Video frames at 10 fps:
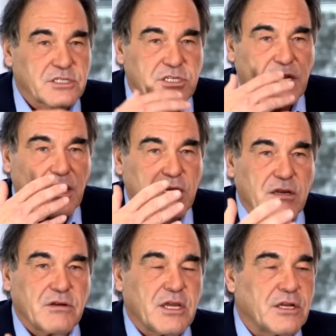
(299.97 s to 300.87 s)
is
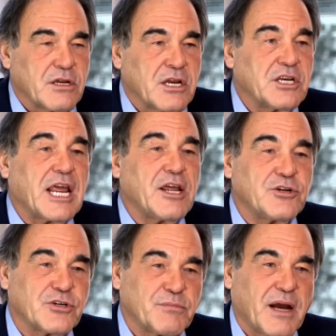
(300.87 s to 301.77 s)

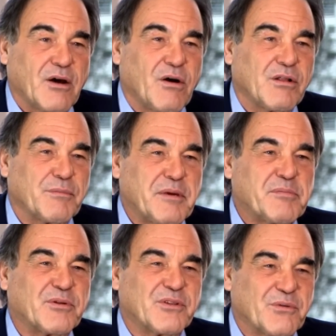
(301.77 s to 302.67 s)
endangered by all the
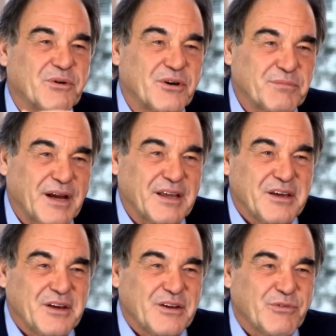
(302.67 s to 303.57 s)
people in the world.
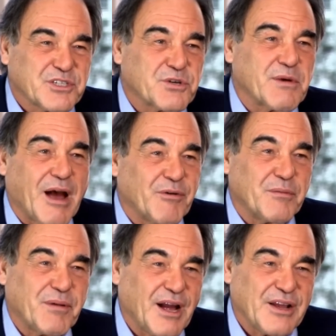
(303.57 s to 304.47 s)
We're
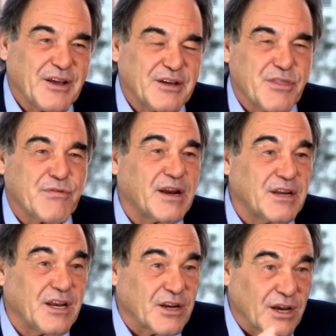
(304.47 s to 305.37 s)
surrounded by
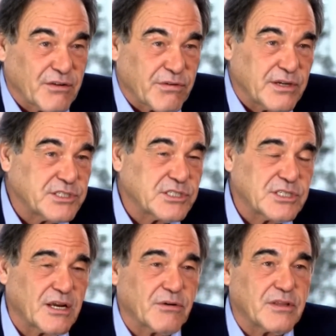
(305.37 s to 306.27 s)
threatening countries,
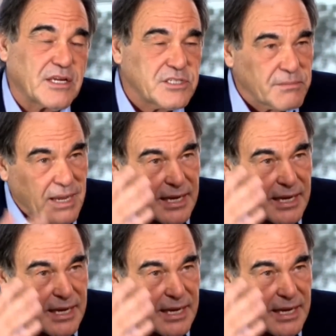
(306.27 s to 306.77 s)
etc. And that's a